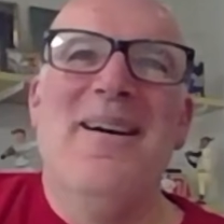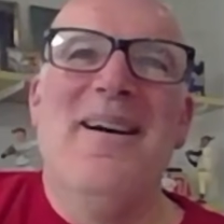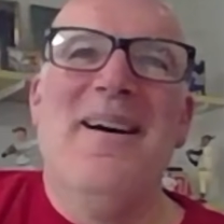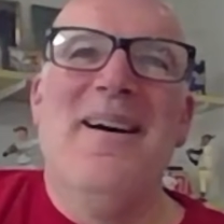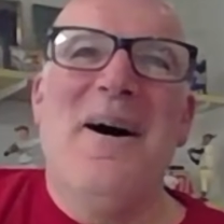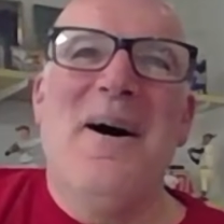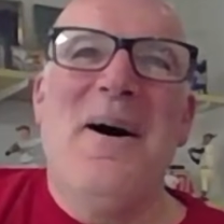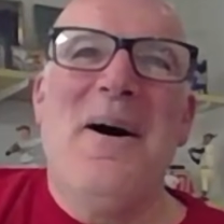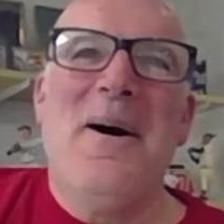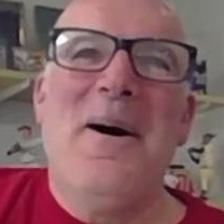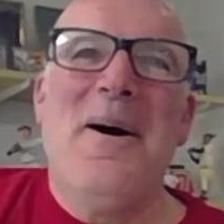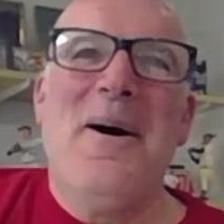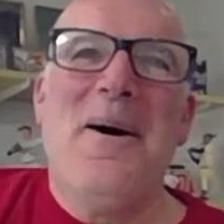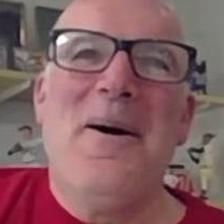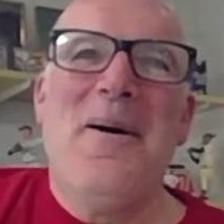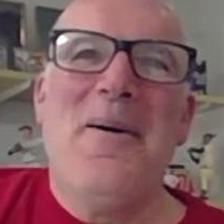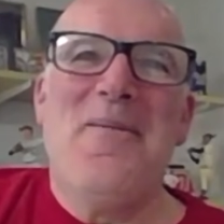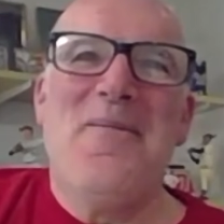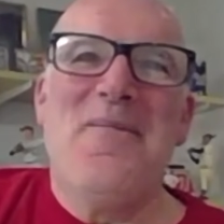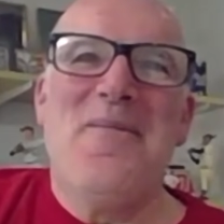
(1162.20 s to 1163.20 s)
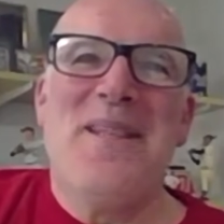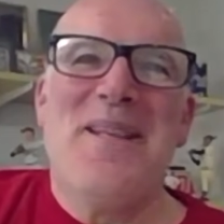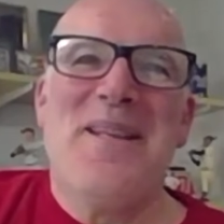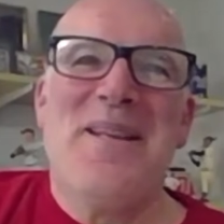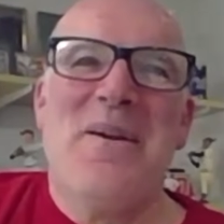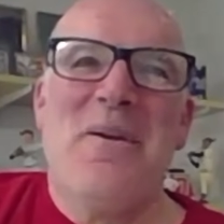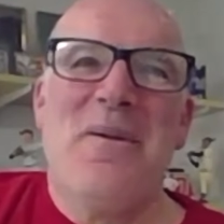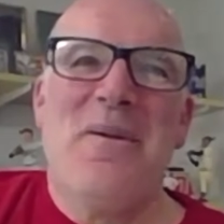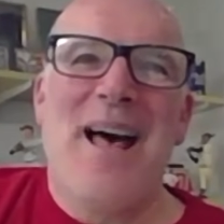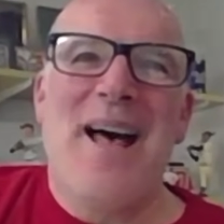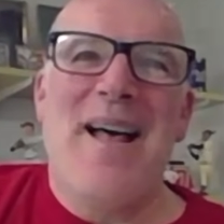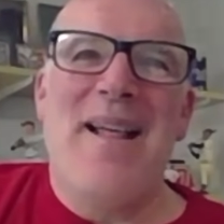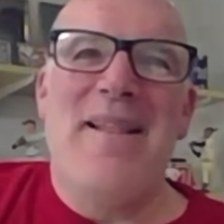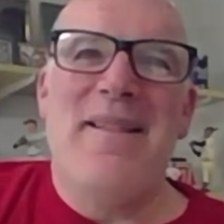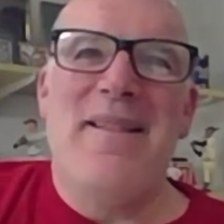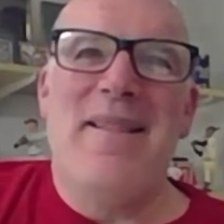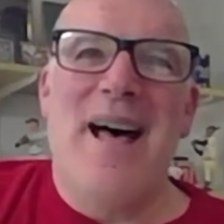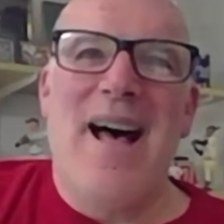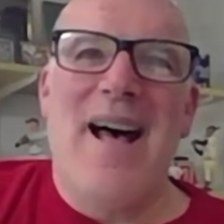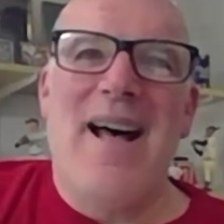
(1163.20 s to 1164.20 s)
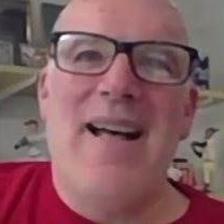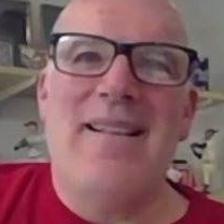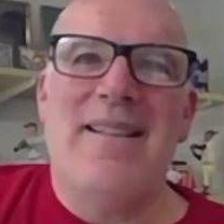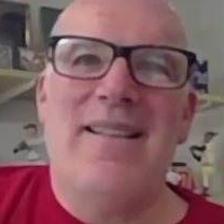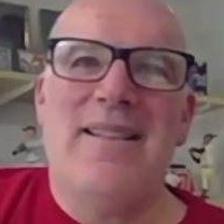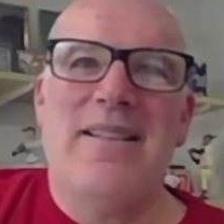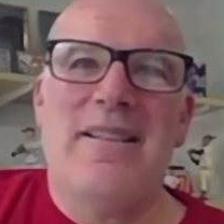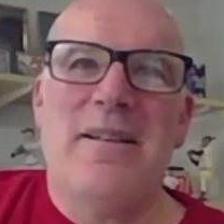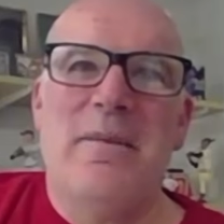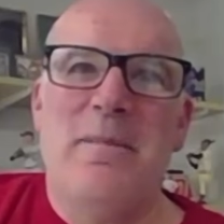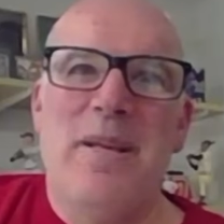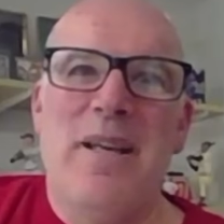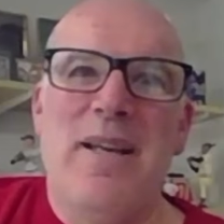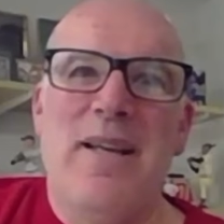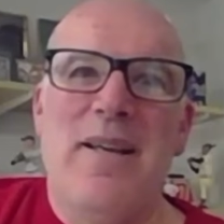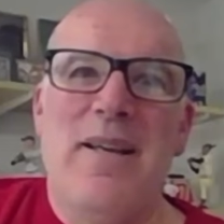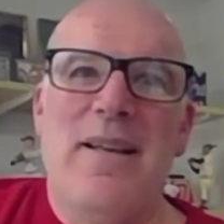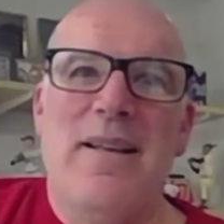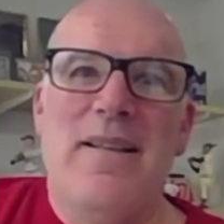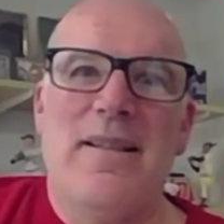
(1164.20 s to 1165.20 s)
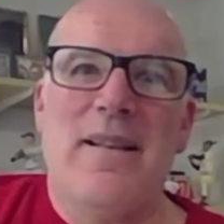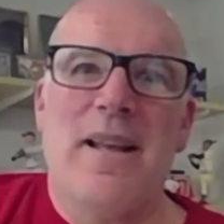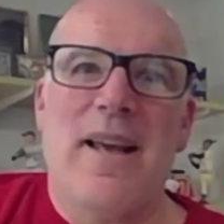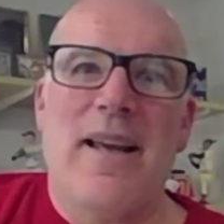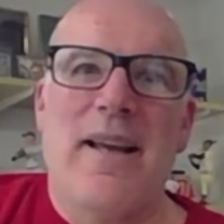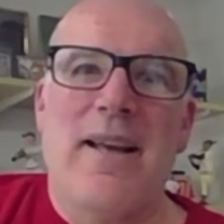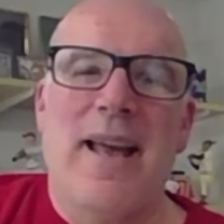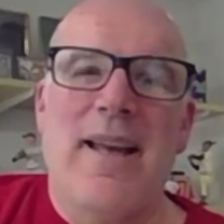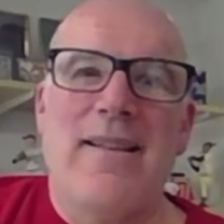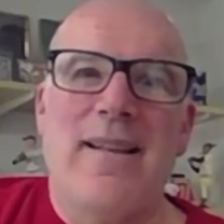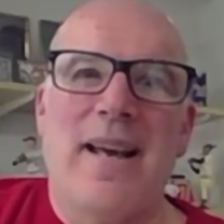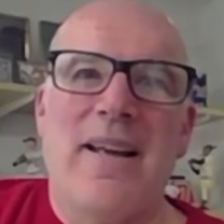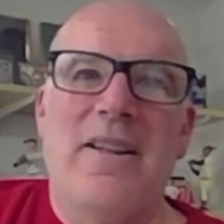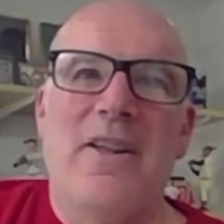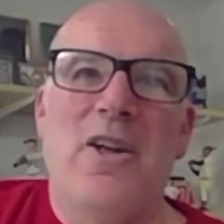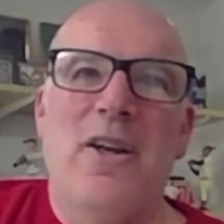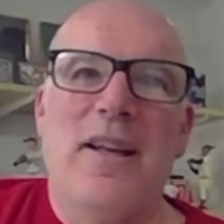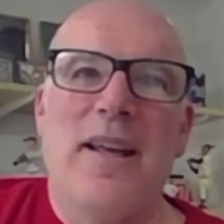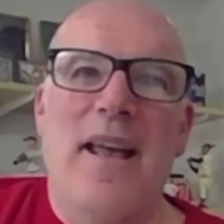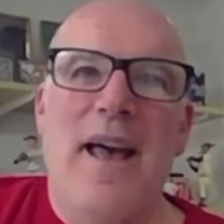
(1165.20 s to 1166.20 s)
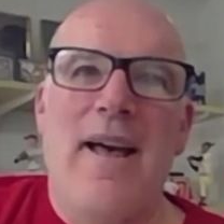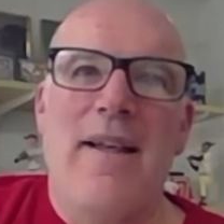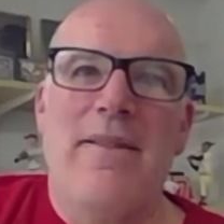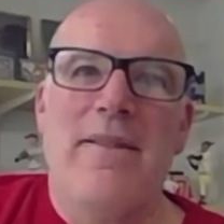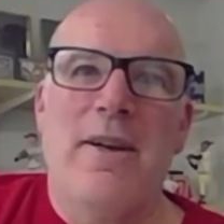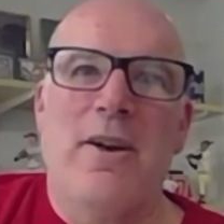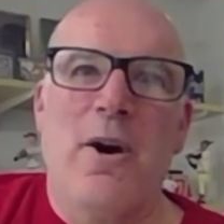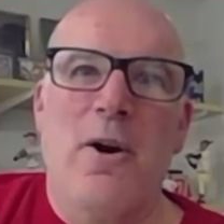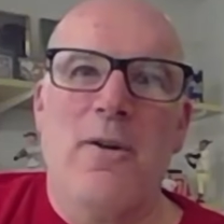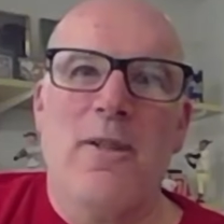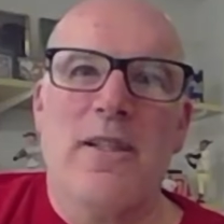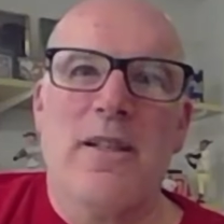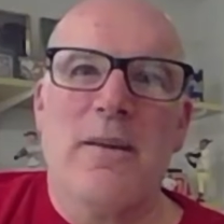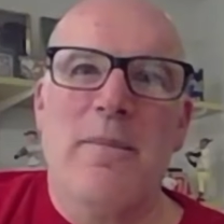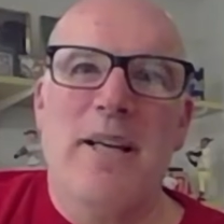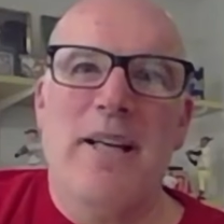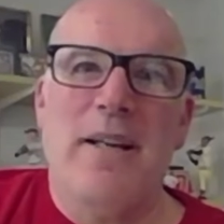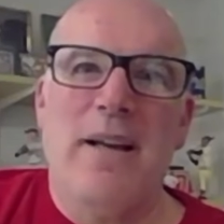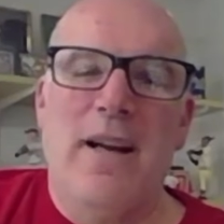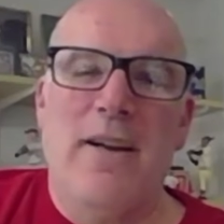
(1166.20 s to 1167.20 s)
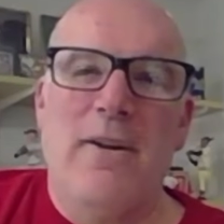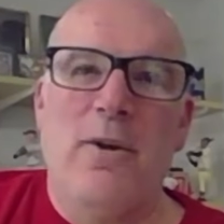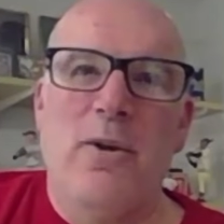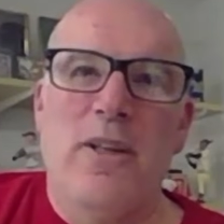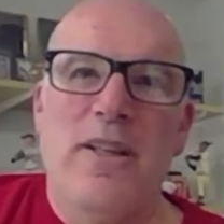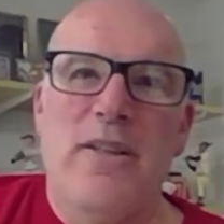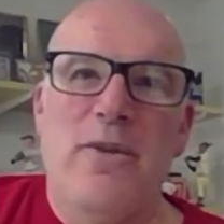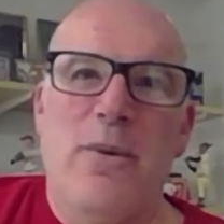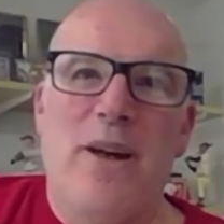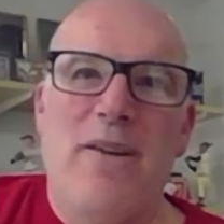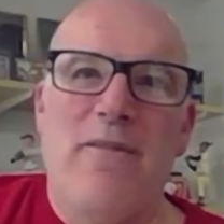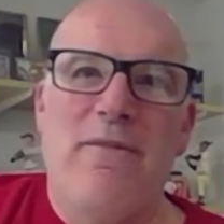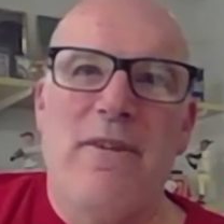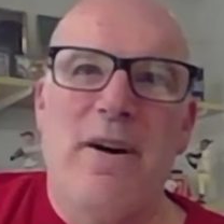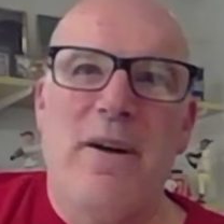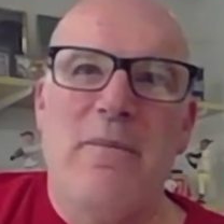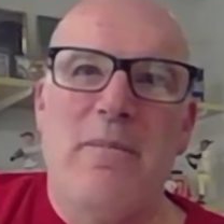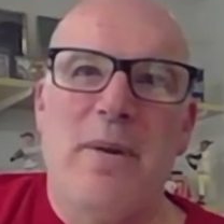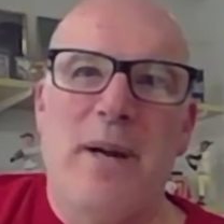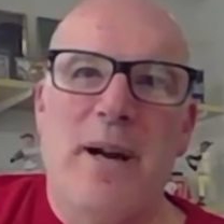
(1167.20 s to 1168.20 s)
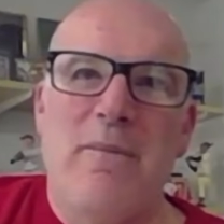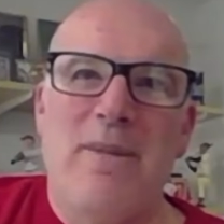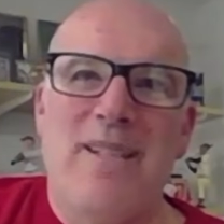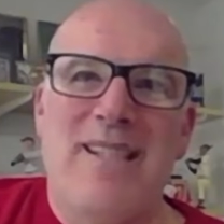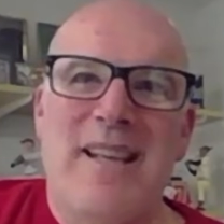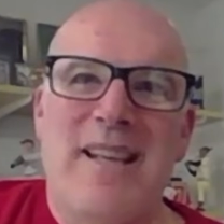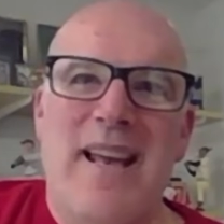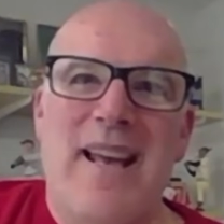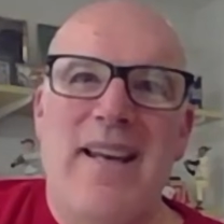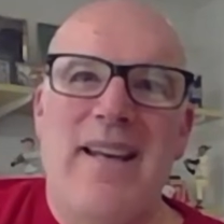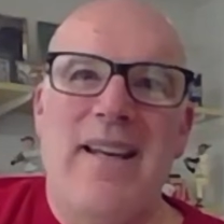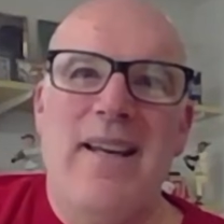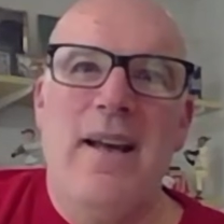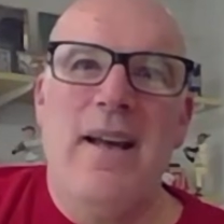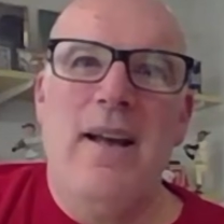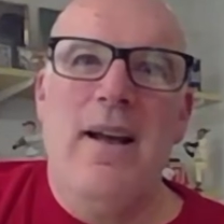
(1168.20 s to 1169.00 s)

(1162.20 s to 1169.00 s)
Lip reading: that to me is like, as I look at the cards committee, not only do we have fun, but I would say,